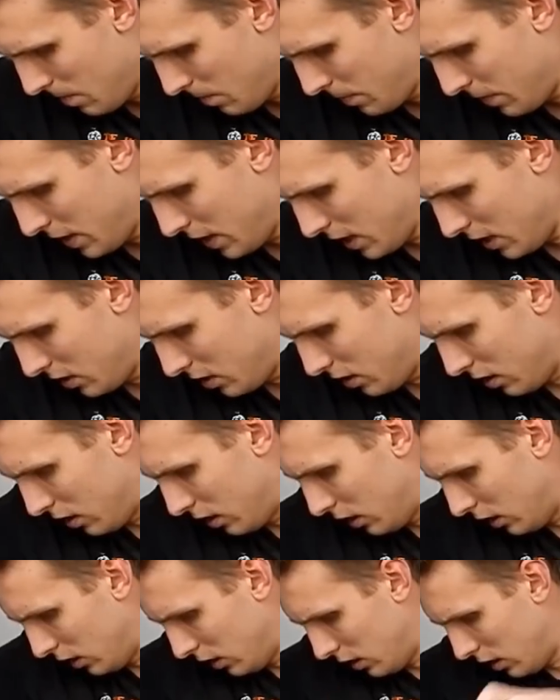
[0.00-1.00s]
That's a
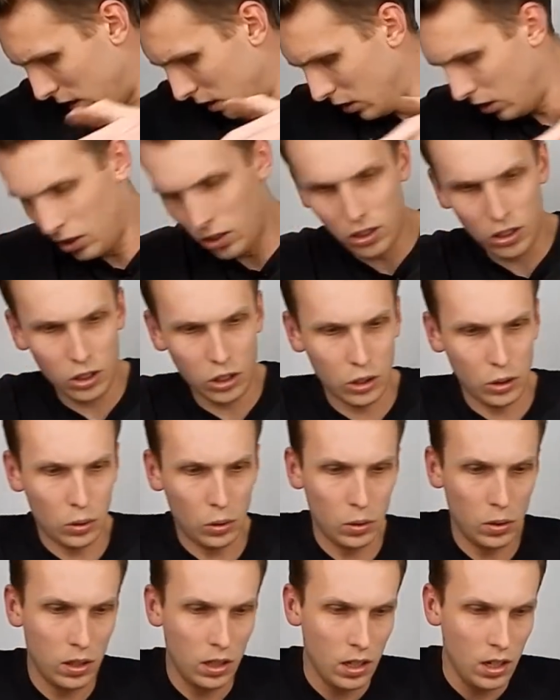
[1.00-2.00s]
little
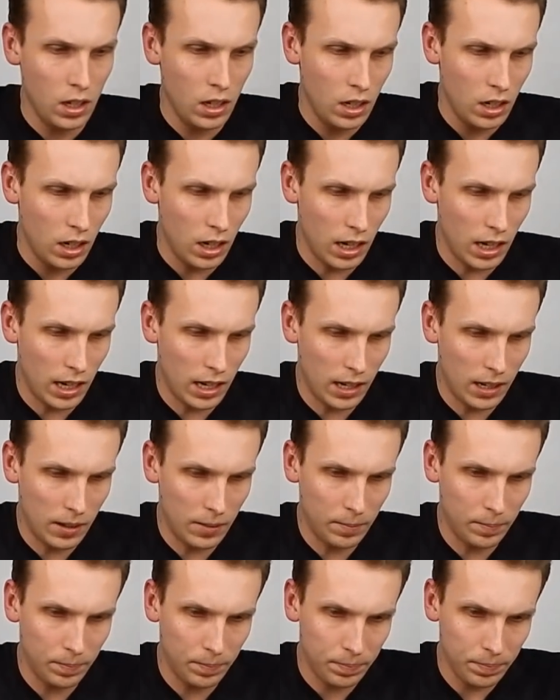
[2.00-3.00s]
unusual.
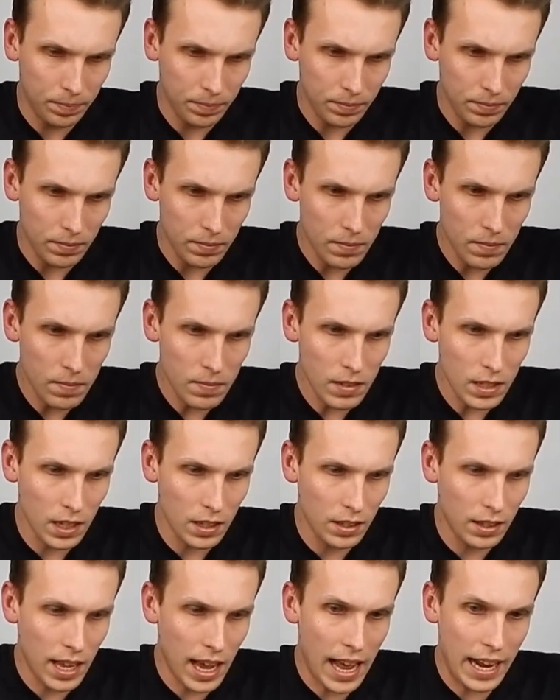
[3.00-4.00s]

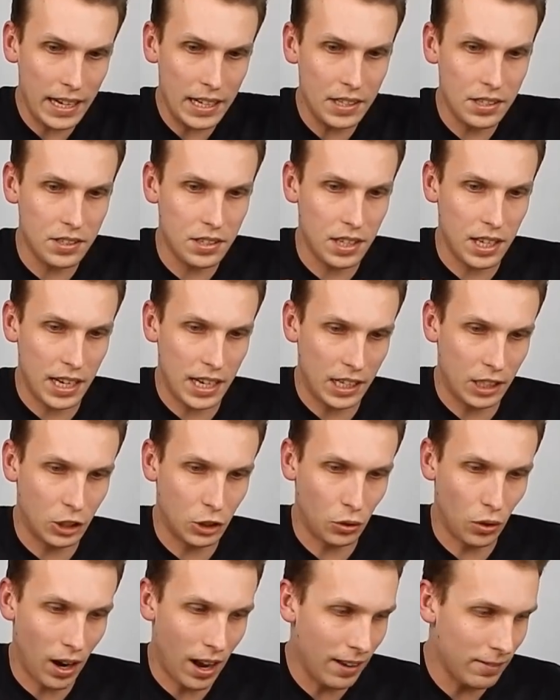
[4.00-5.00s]
That is the
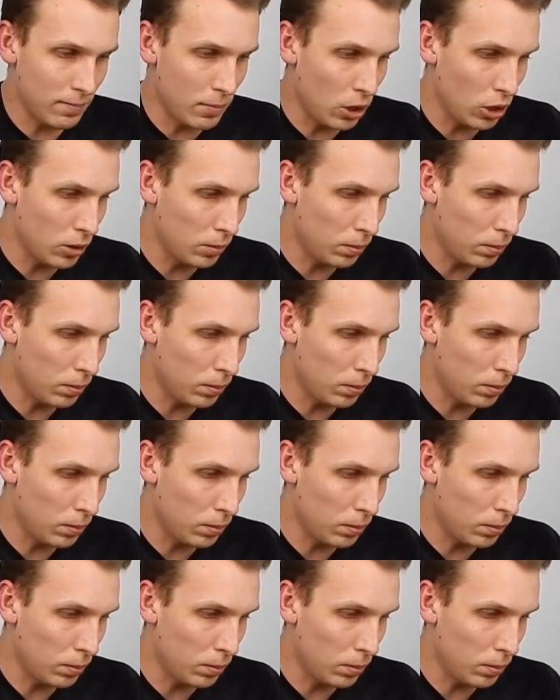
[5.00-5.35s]
drive motor